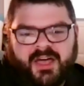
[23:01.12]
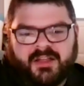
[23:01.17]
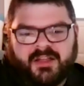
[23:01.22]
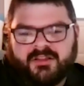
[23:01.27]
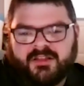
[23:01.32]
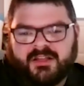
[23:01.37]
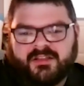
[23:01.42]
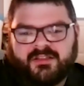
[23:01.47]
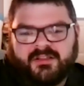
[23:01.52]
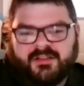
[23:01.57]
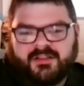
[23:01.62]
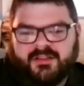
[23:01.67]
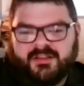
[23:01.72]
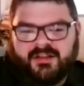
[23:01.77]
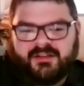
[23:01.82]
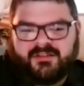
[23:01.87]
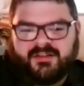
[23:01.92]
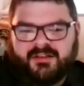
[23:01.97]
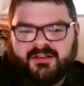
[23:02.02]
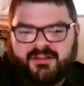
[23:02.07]
yeah, like
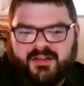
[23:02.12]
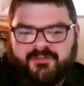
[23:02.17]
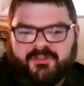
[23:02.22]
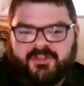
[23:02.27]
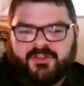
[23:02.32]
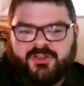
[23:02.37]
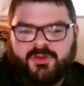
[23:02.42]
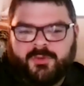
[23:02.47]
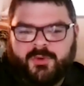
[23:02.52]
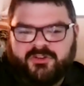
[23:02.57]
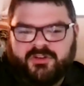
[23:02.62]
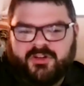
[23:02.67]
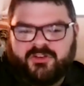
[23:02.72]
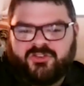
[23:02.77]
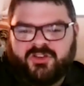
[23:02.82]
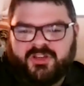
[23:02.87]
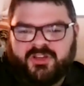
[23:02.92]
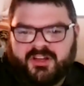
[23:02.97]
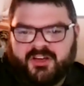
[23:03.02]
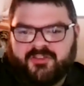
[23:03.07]
the
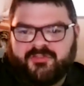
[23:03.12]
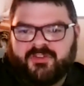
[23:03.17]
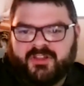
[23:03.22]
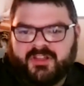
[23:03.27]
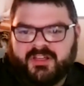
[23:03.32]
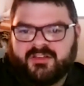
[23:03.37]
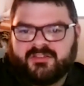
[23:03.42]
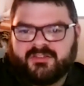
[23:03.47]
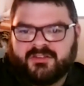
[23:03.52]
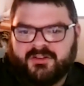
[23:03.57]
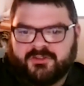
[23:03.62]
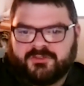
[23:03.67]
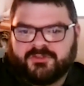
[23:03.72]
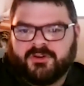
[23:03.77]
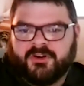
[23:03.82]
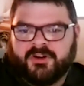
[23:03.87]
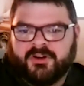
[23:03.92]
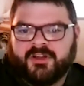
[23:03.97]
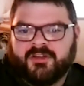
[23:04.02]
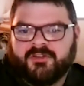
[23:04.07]
QHHT definitely is an
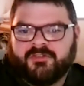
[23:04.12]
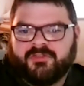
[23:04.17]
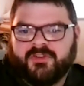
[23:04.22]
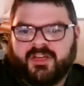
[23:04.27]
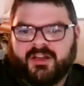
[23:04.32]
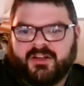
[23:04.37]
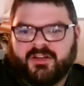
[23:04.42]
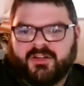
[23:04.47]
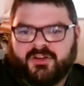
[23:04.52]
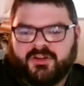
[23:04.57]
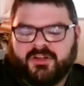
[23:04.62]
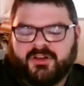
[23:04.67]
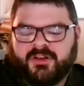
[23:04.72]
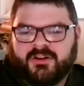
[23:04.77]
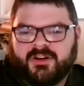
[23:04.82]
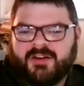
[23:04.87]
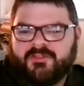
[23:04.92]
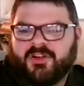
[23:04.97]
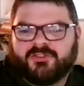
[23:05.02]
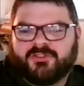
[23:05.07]
alternative and a
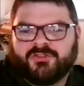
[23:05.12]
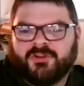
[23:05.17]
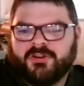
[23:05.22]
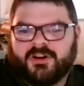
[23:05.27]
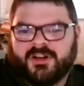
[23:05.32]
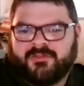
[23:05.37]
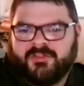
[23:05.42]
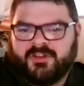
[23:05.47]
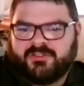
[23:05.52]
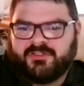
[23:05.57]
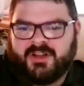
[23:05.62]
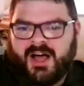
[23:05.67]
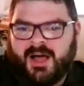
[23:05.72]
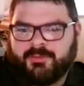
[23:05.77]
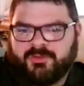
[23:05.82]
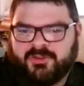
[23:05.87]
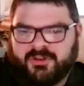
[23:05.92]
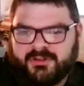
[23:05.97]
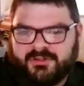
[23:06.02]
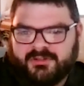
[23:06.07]
good, not even alternative, it's an
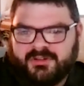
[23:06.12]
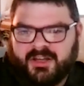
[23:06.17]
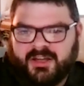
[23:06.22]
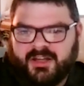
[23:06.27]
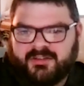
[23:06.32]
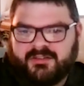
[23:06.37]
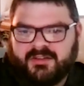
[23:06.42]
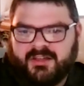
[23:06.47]
option. Like